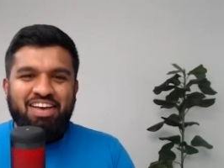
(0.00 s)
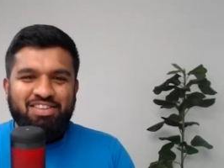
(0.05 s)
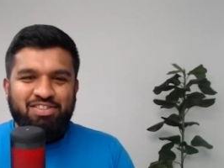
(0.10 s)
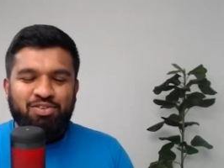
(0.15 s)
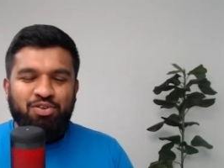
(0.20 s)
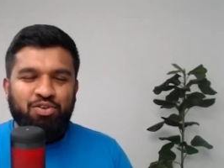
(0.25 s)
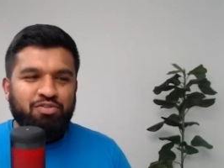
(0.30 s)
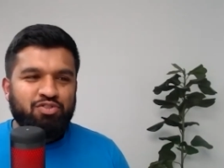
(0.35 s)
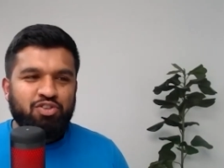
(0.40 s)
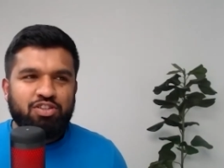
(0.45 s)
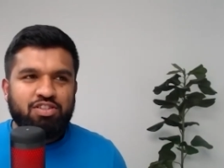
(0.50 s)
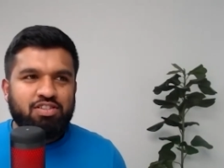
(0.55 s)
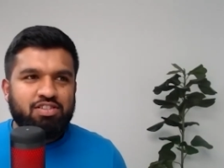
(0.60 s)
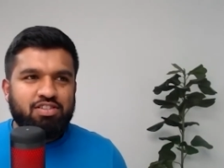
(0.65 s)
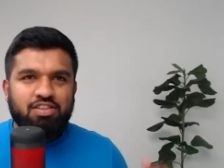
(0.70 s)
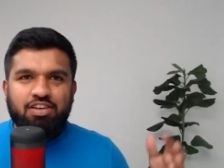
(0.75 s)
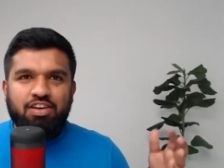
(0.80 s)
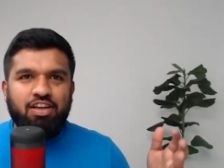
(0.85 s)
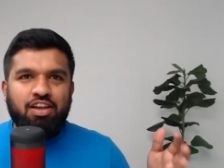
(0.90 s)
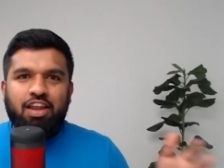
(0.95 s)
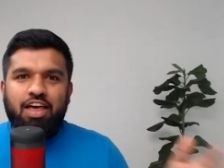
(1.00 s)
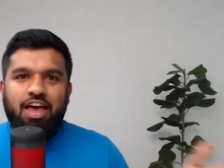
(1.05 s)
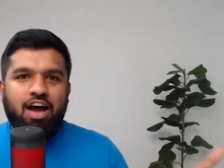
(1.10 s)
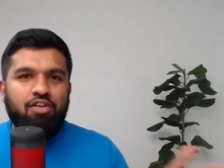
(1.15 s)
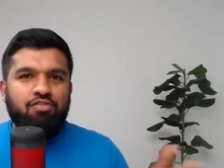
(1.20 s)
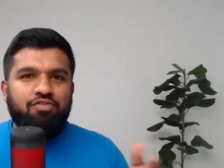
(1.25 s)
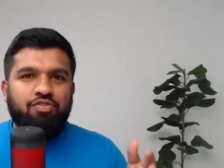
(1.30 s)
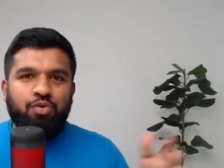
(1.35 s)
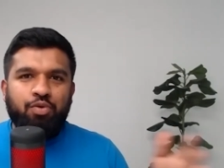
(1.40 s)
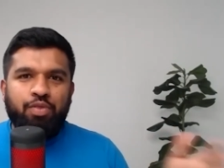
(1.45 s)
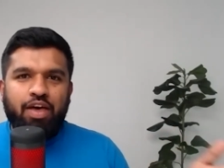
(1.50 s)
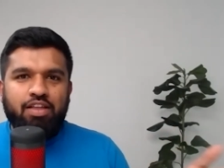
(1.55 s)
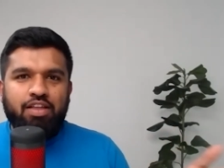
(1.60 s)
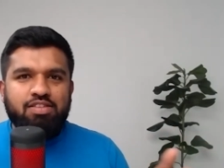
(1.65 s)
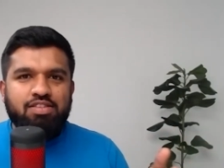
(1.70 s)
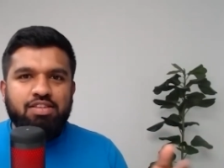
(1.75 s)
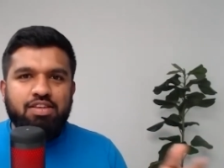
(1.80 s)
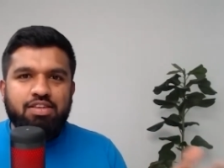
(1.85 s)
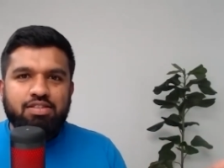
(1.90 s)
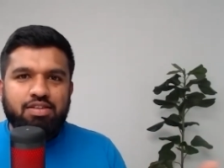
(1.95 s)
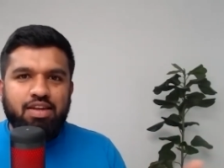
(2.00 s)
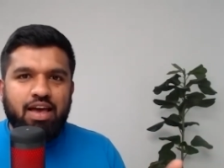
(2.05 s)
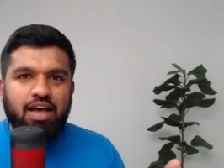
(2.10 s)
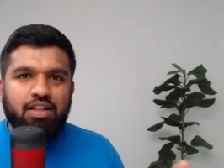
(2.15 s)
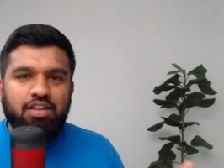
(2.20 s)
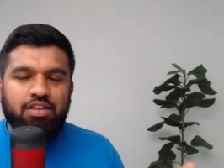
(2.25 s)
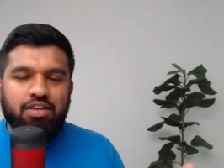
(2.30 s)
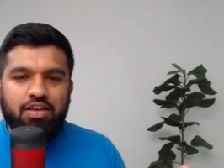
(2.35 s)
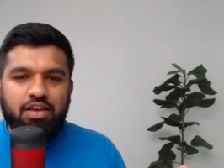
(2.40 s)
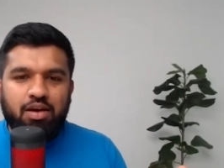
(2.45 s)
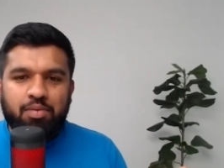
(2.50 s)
sort of just allow for that seasonality.